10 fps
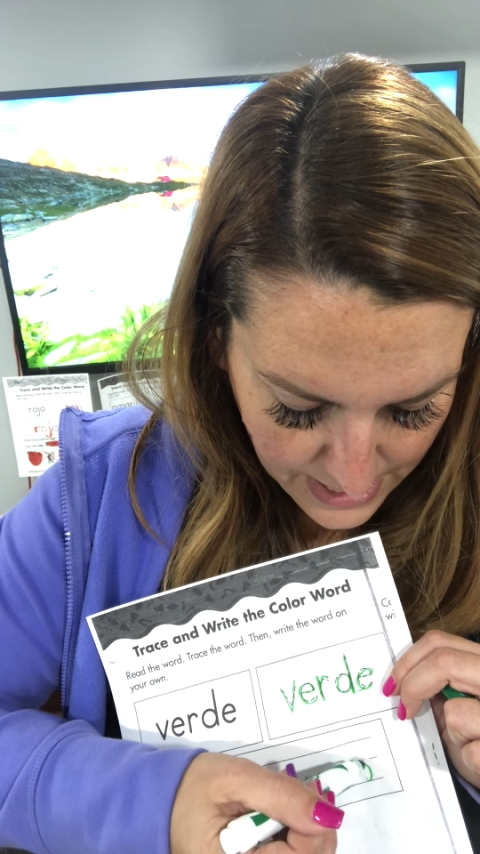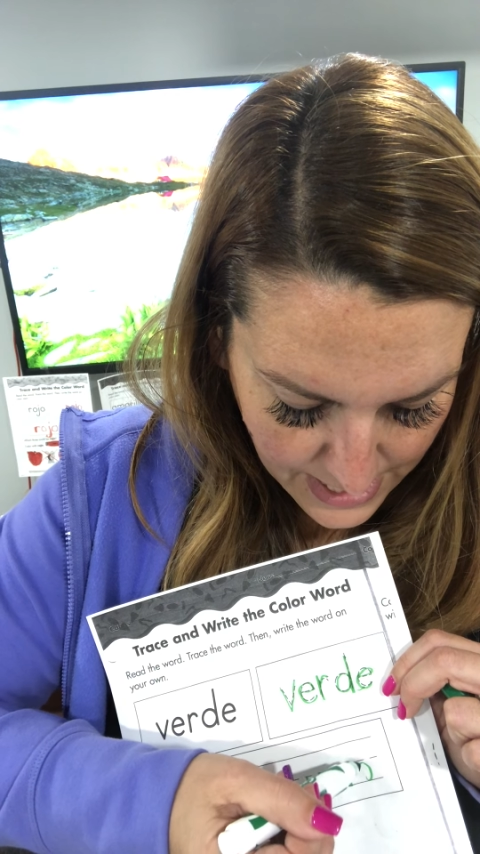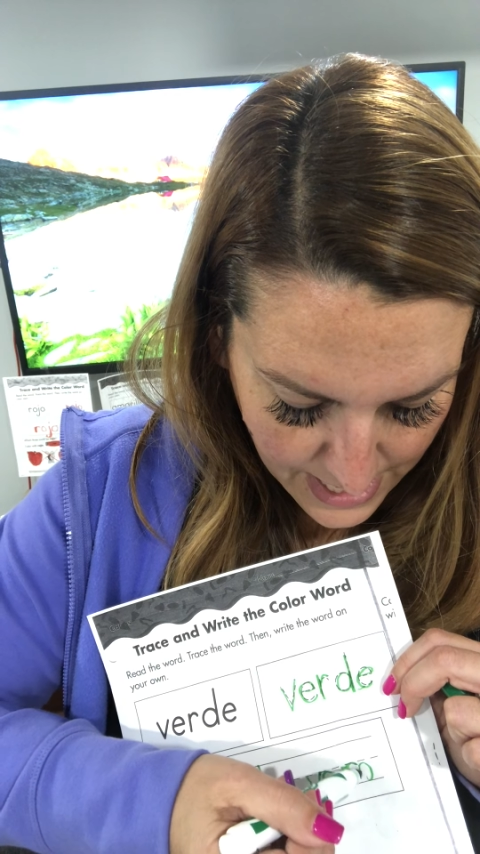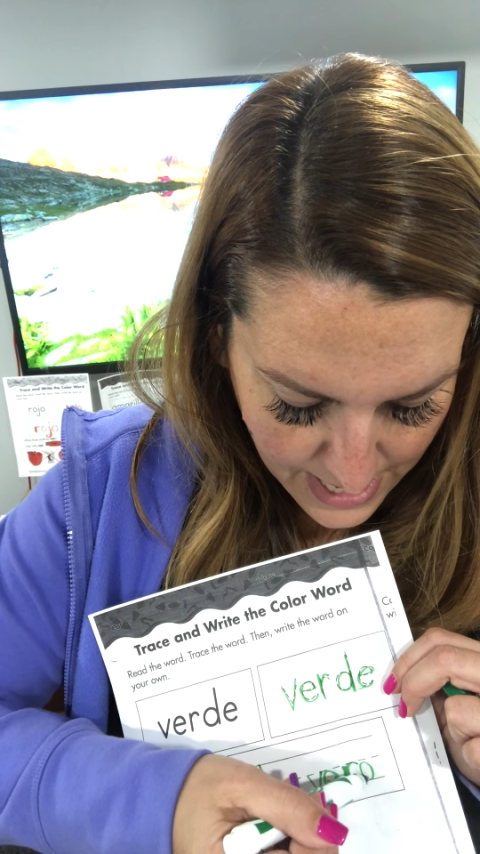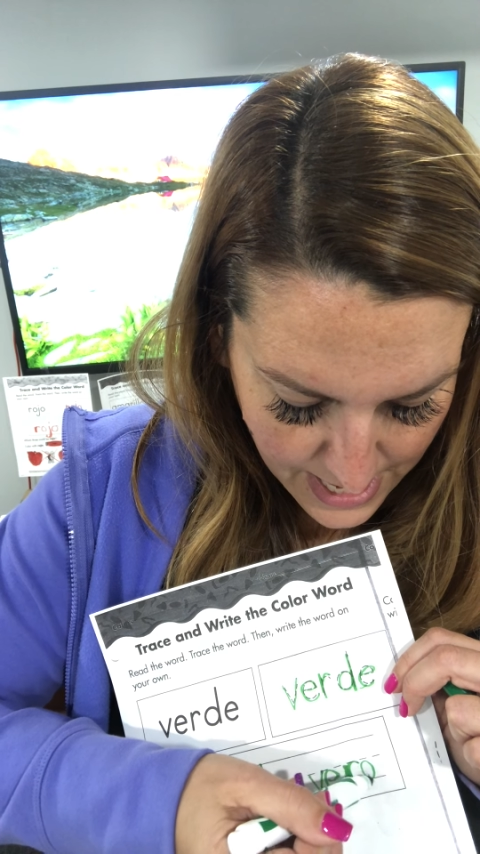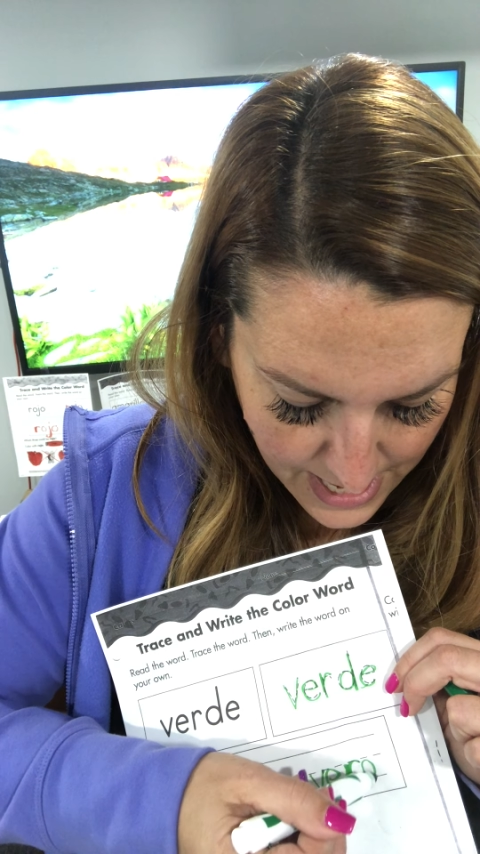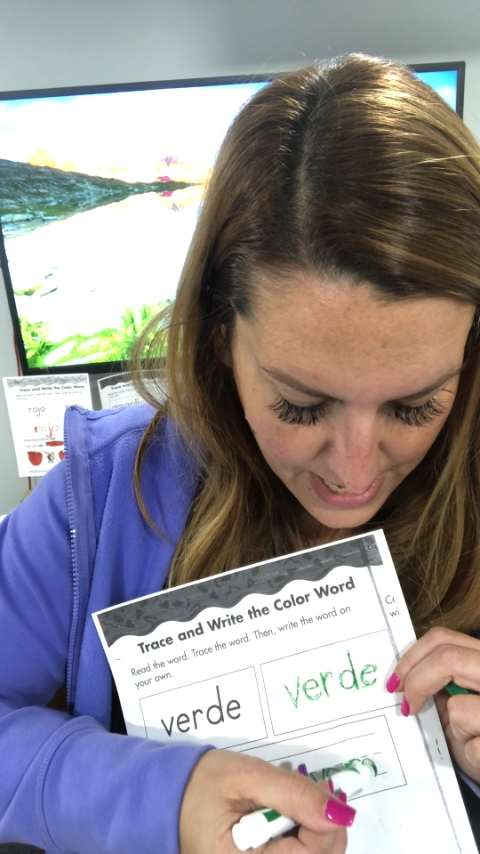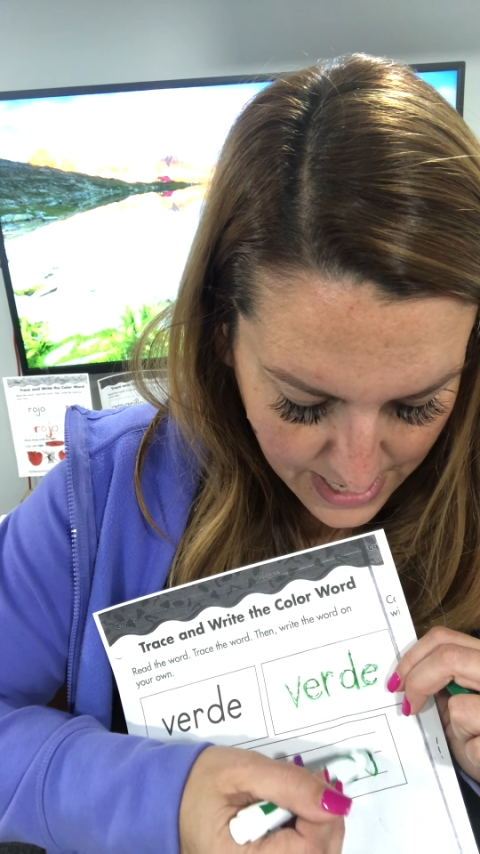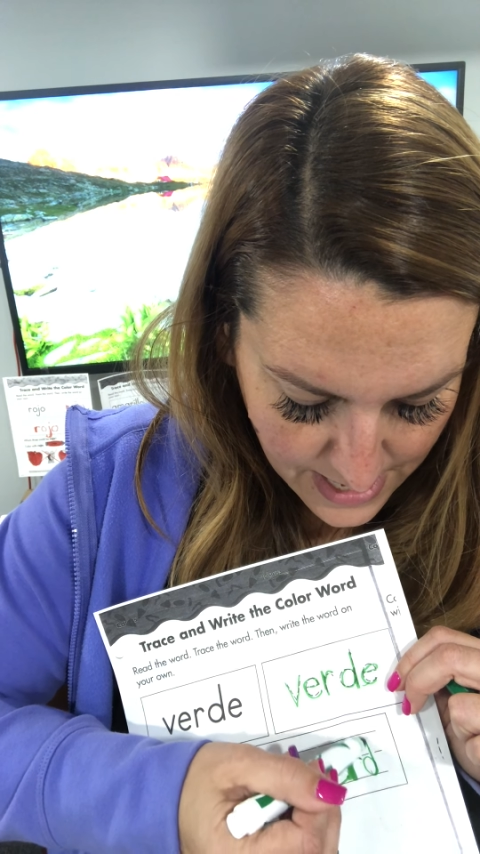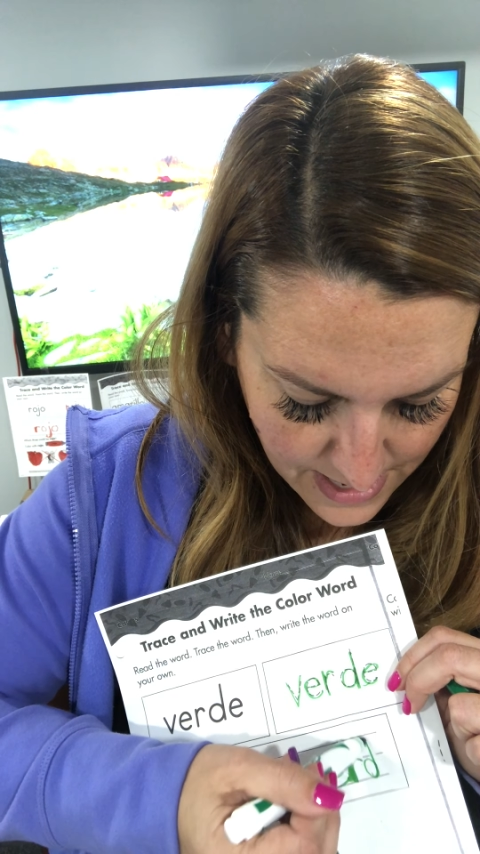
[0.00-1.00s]

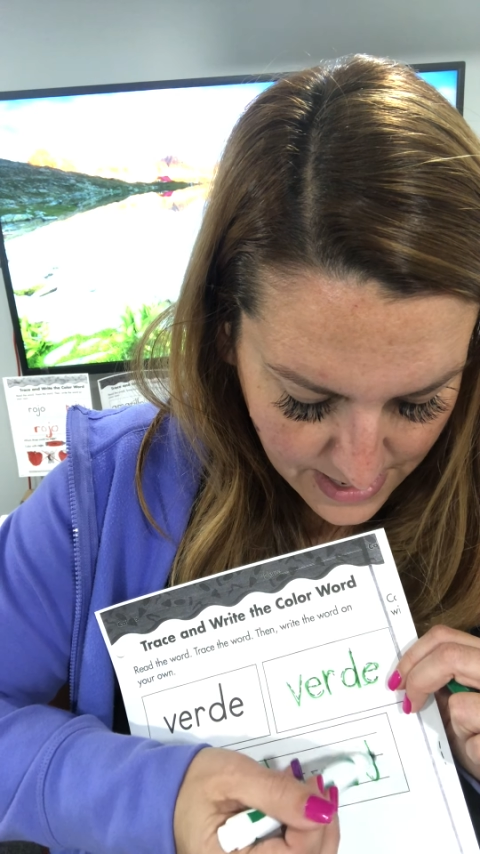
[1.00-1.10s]
D,